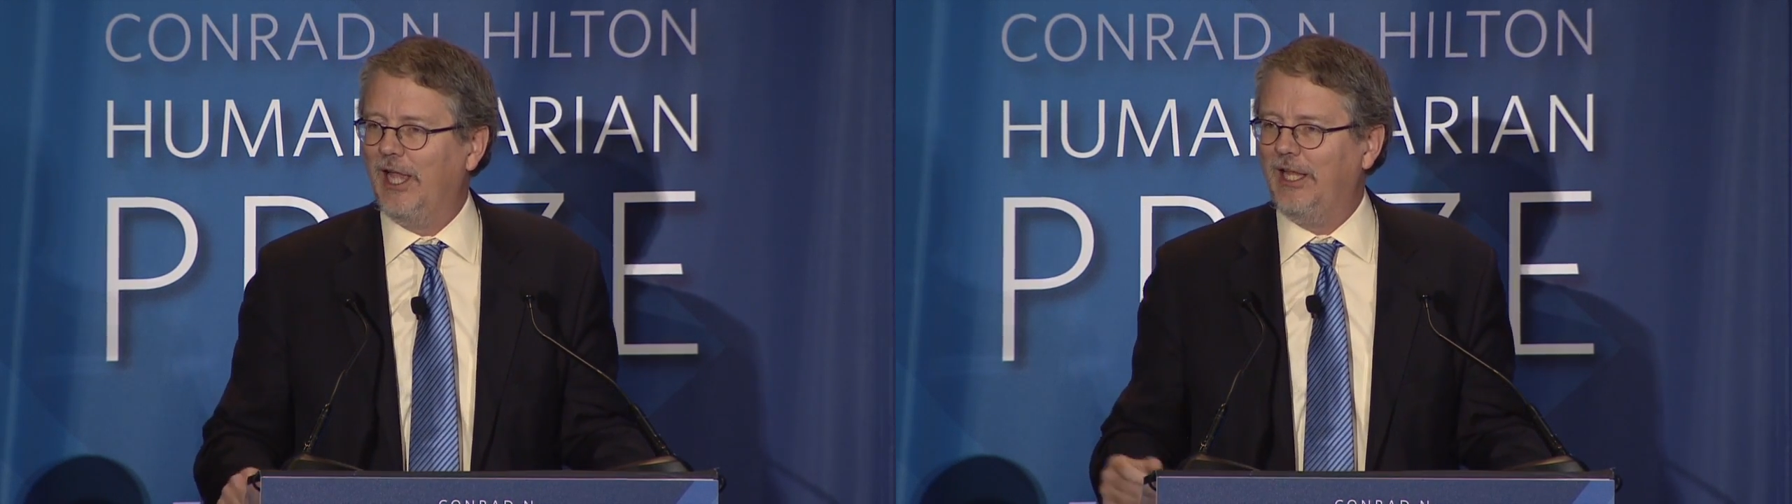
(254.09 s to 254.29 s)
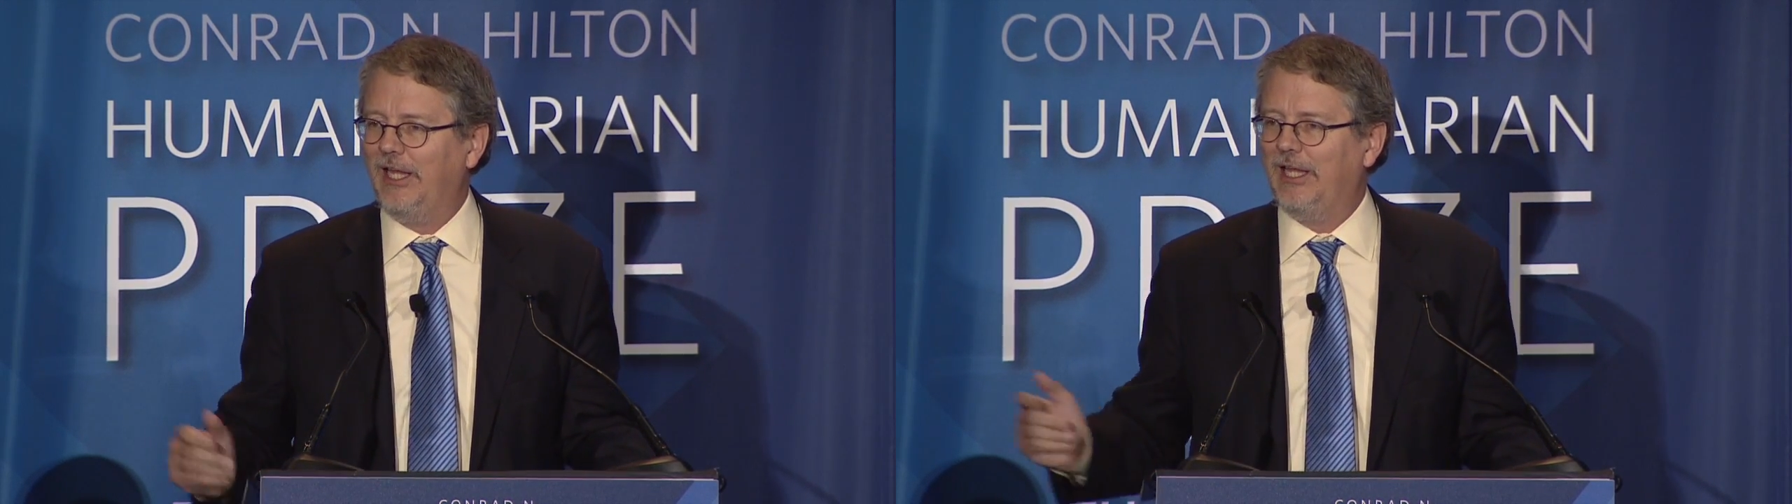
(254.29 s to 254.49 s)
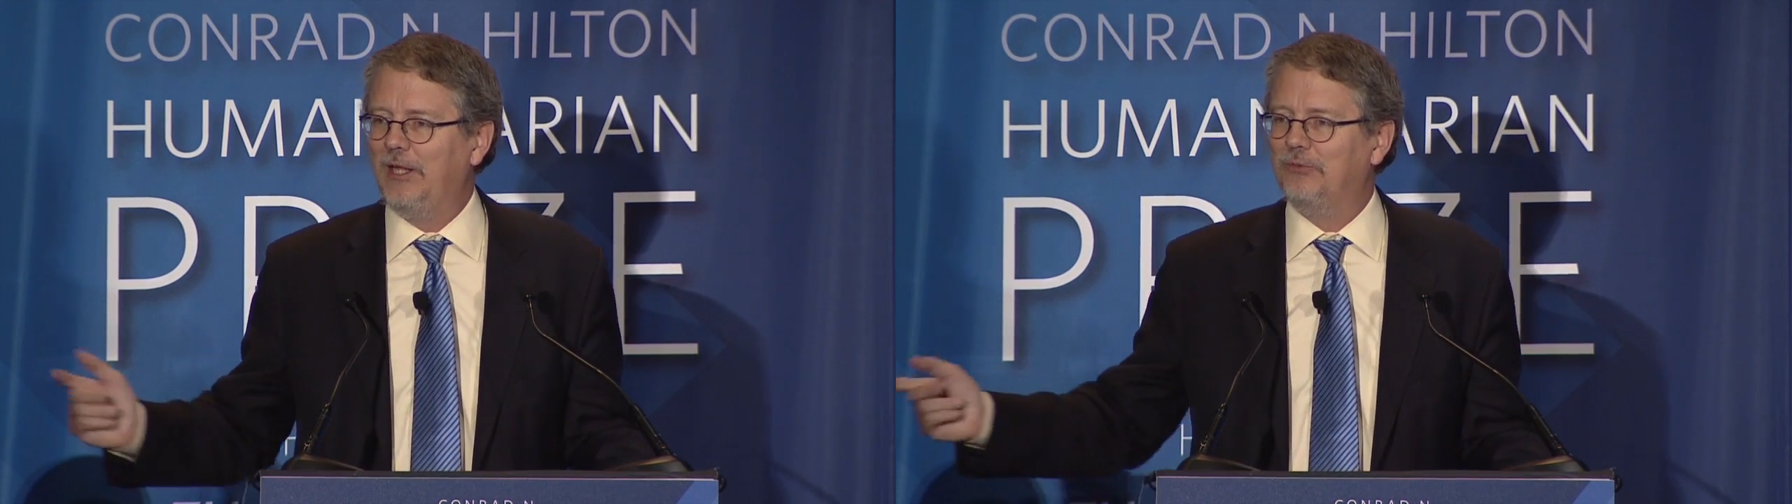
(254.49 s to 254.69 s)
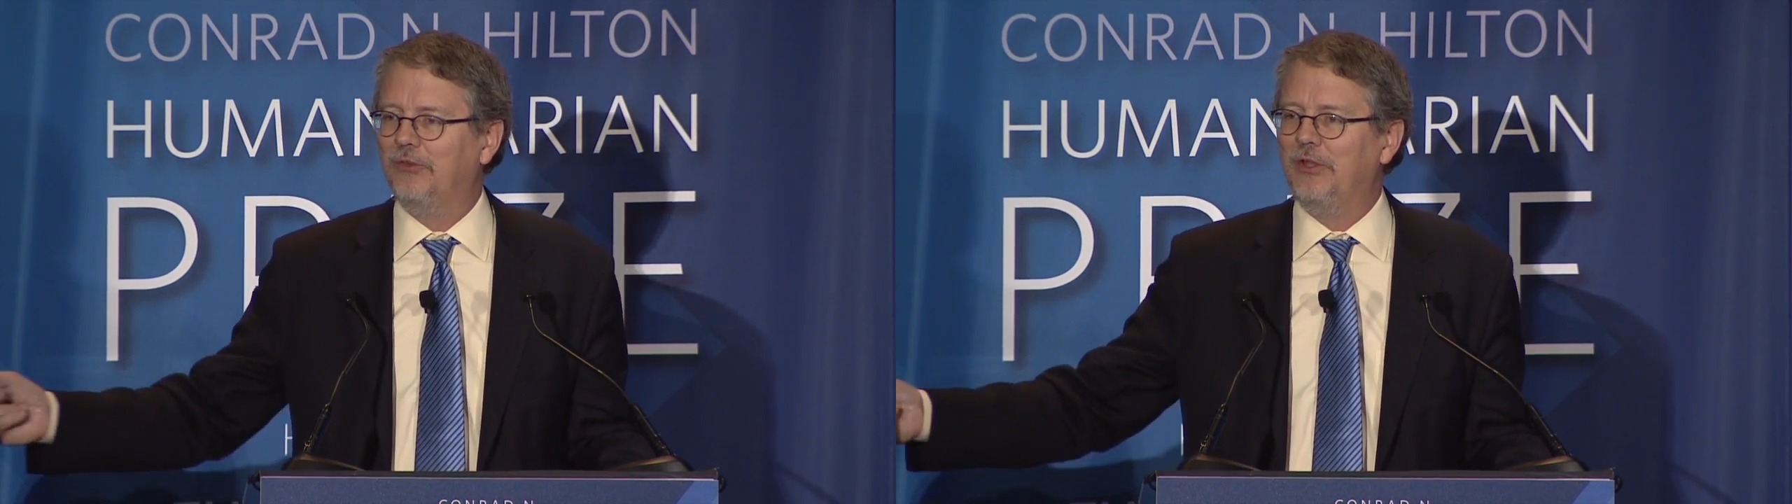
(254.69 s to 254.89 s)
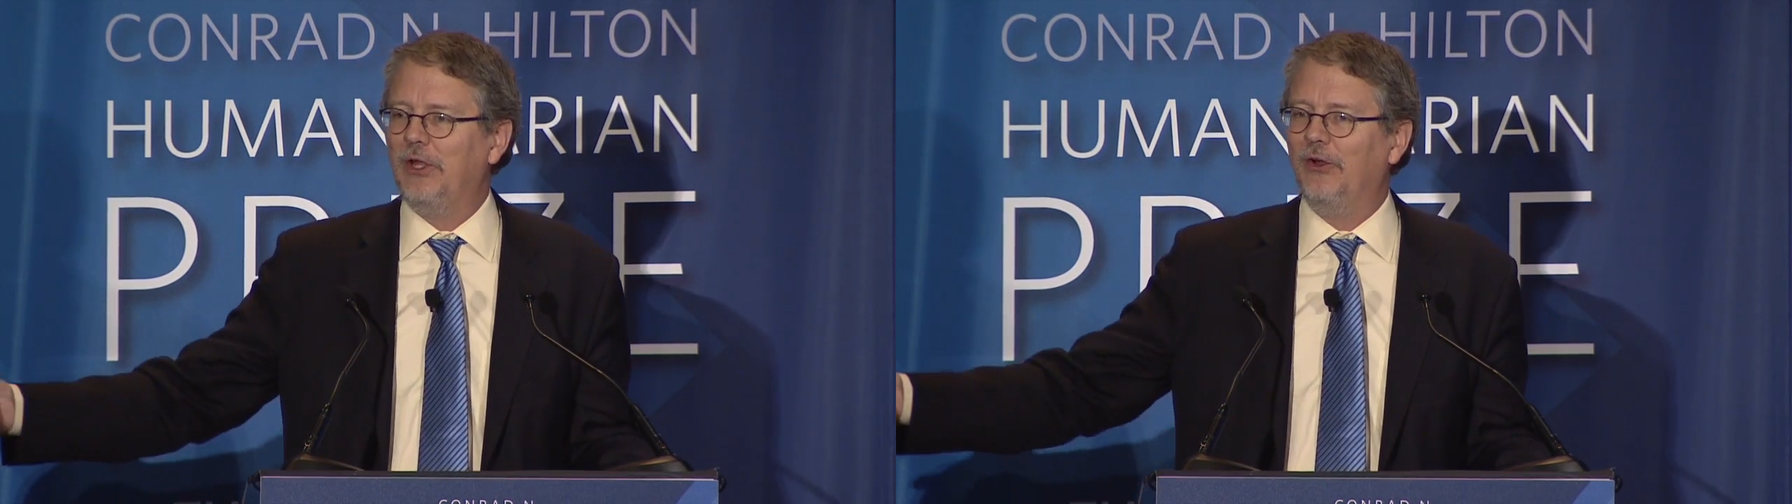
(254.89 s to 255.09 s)
and he keeps
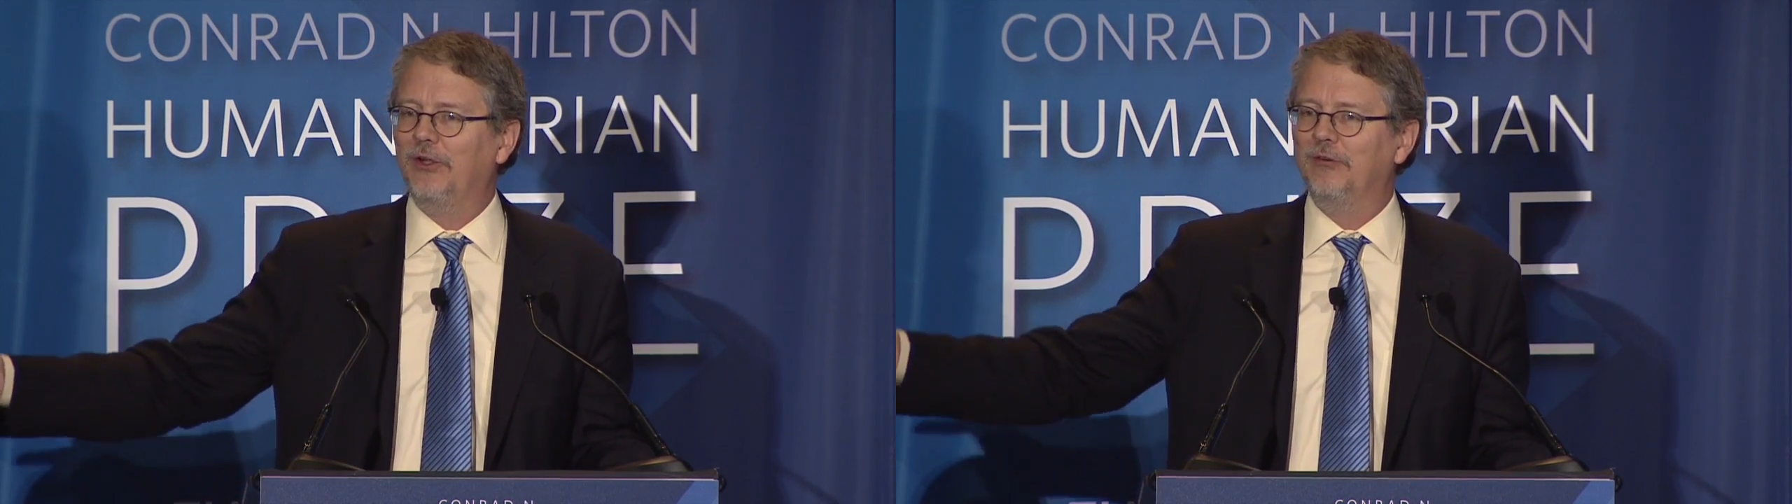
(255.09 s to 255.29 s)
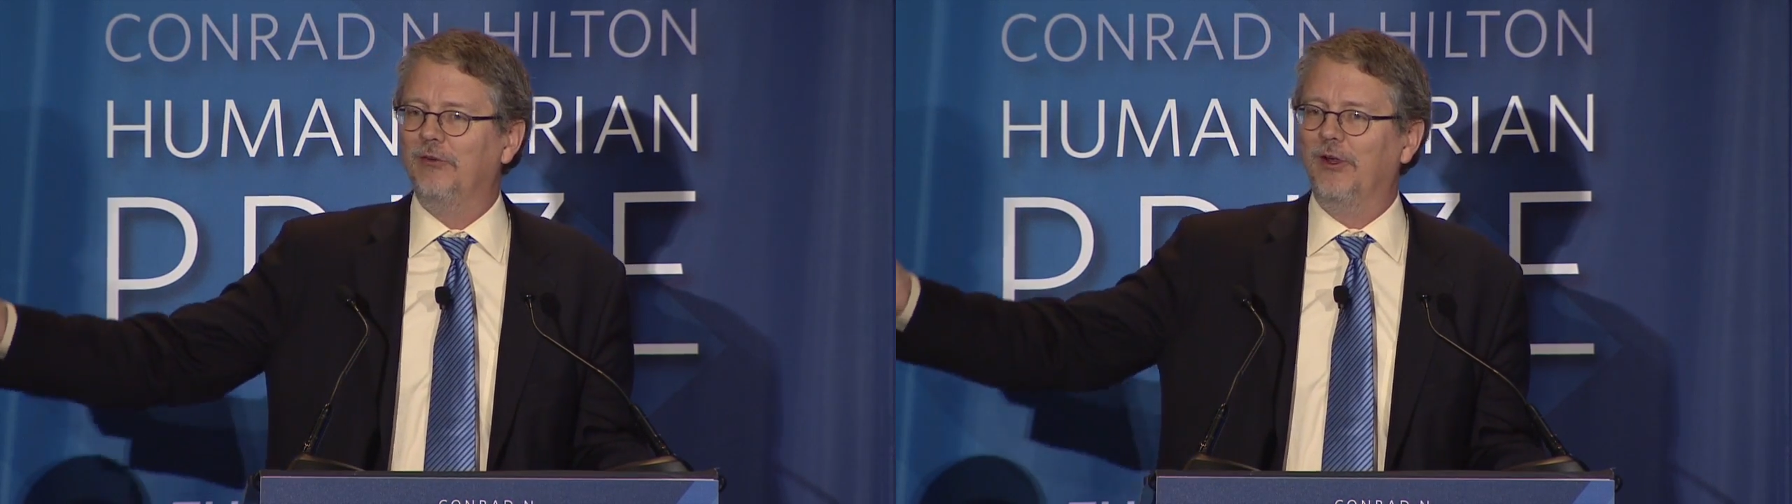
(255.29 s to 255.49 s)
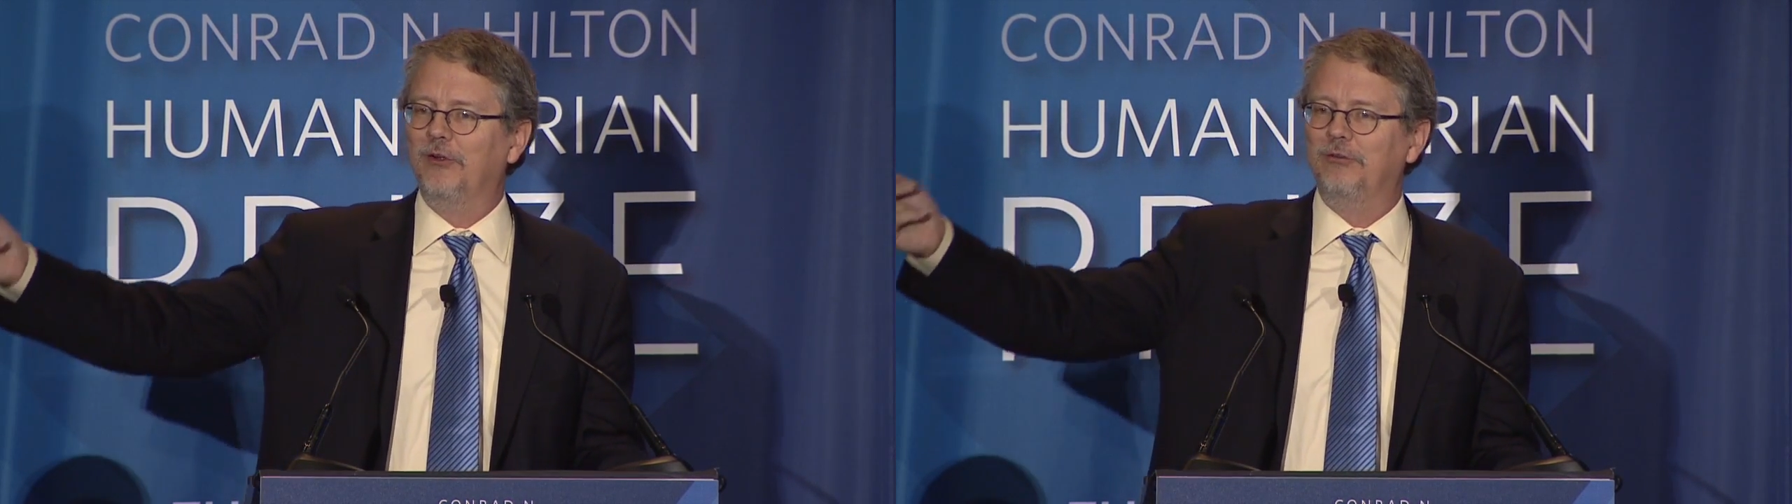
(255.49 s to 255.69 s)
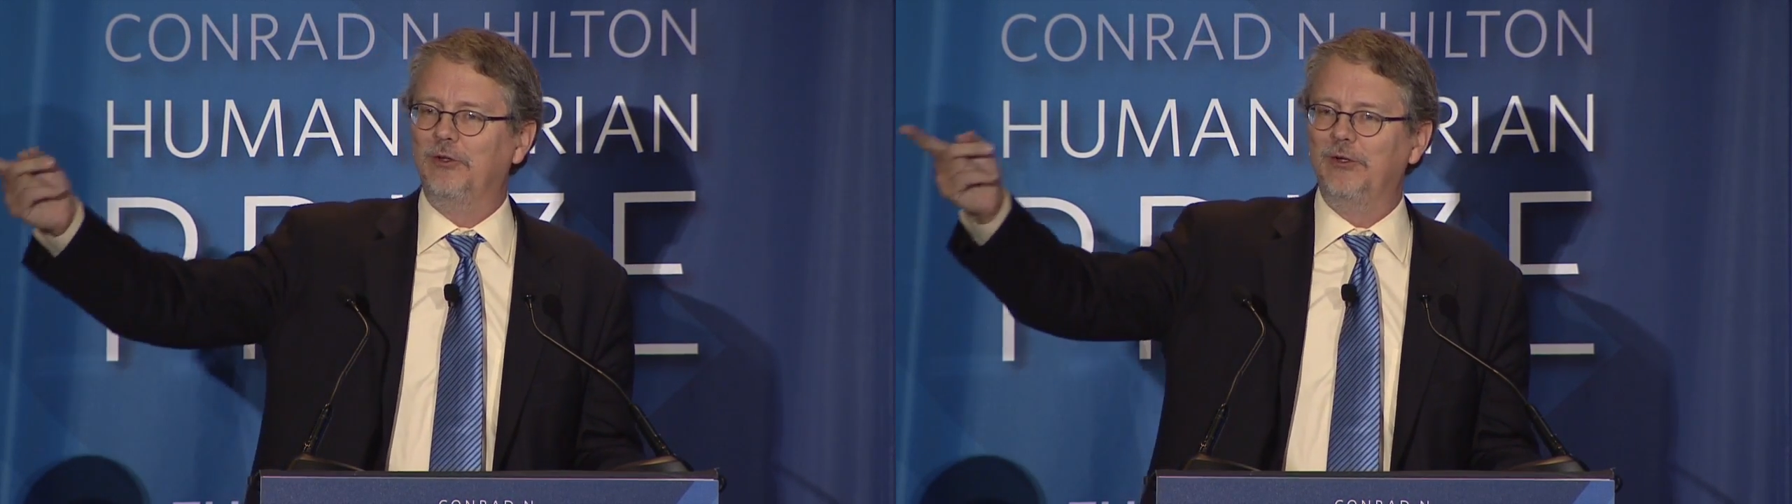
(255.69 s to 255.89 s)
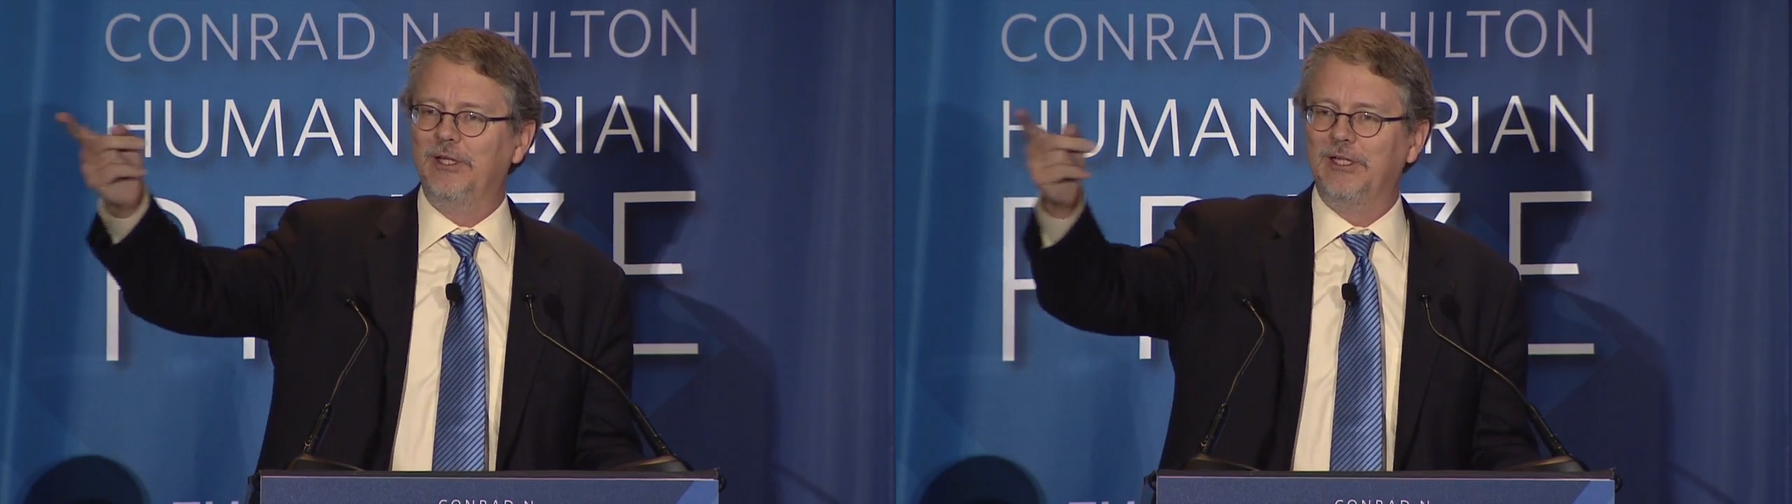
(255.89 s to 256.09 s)
the narrative arc
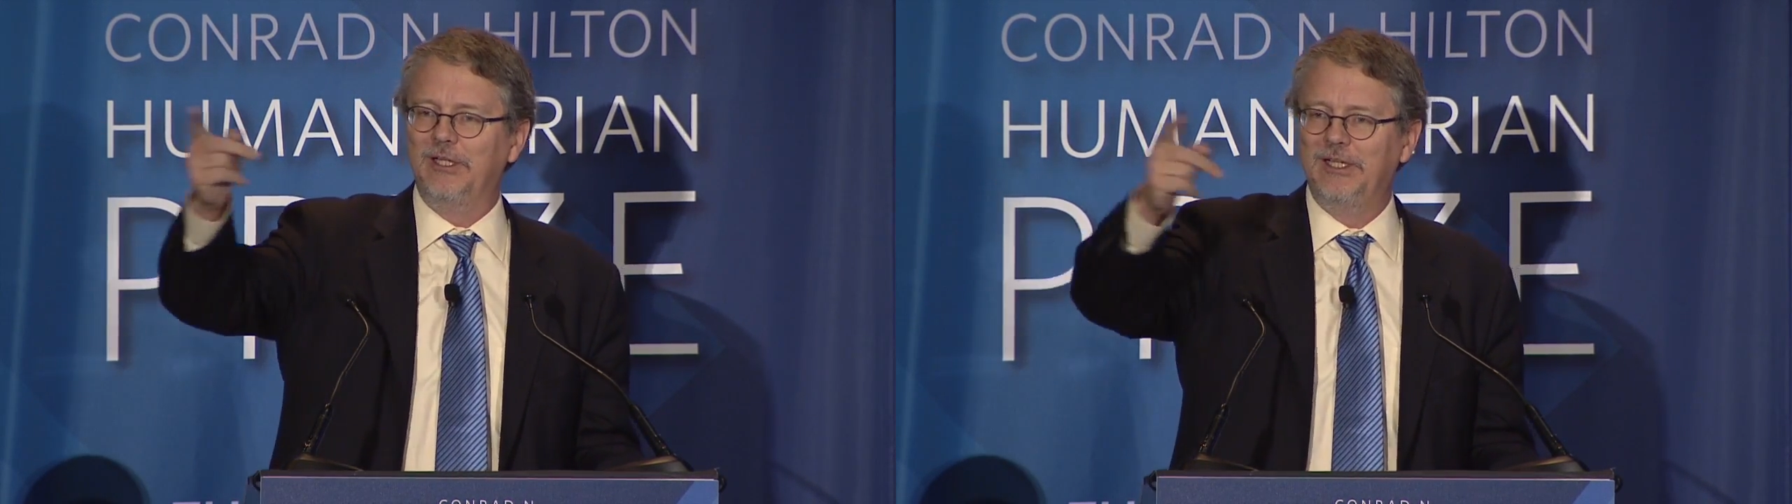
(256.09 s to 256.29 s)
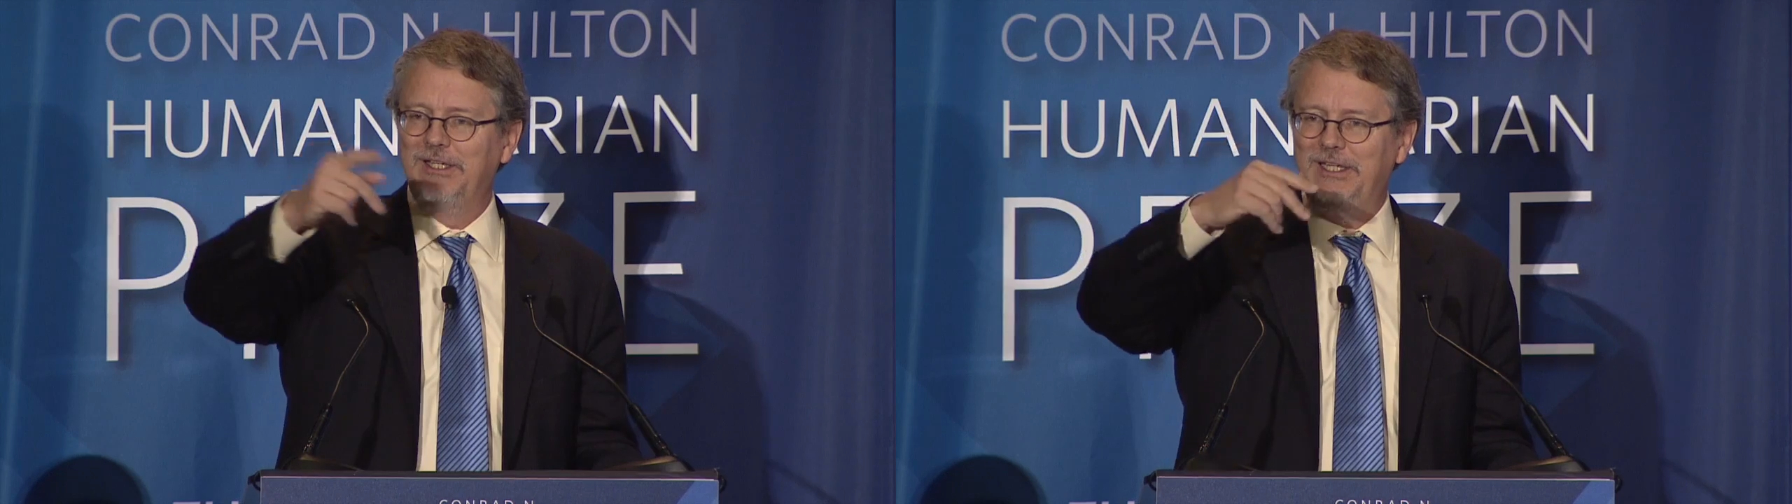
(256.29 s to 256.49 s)
flowing